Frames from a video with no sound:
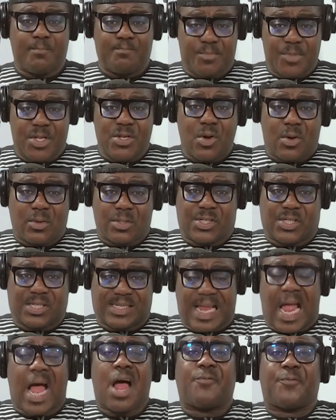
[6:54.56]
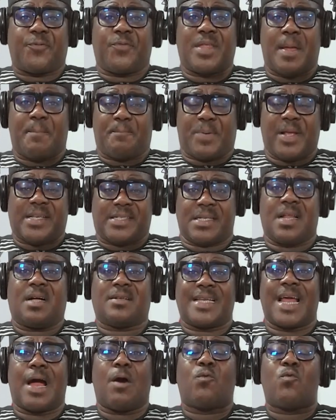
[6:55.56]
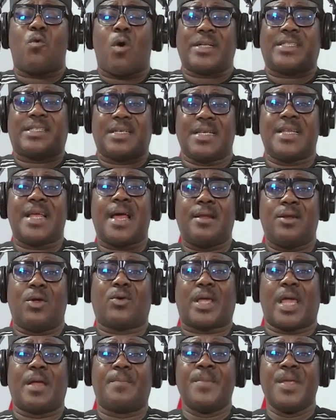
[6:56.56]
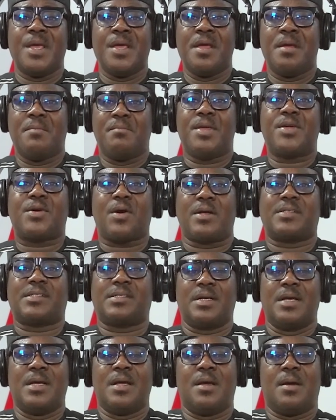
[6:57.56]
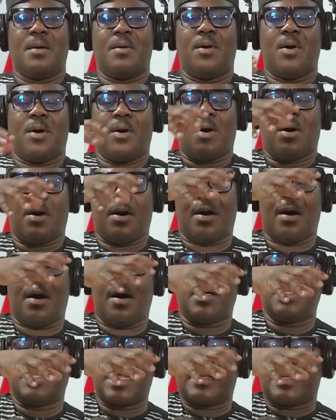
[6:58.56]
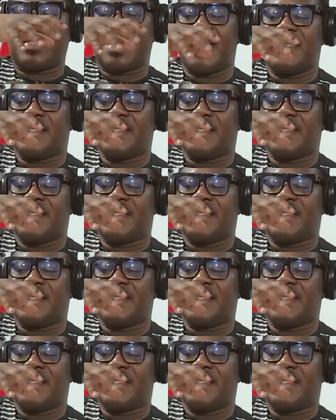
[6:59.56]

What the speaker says: Your staff, the personnel, they are watching, they are looking. Because all the things